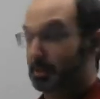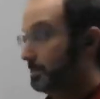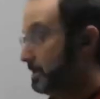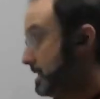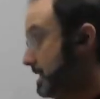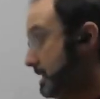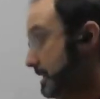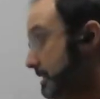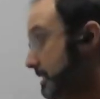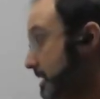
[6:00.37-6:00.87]
I mean,
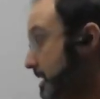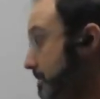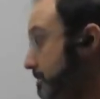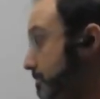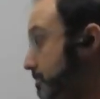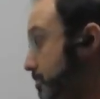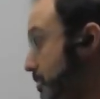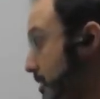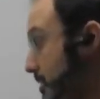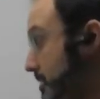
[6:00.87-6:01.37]
I can
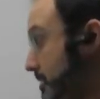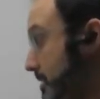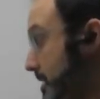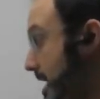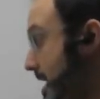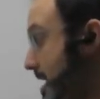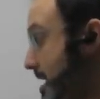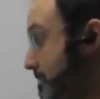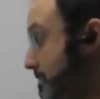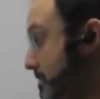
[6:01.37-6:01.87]
keep putting
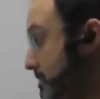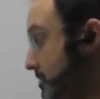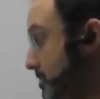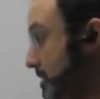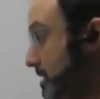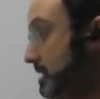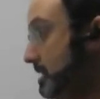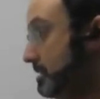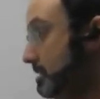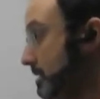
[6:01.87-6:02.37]
ham and
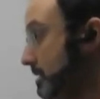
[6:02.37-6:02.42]
cheese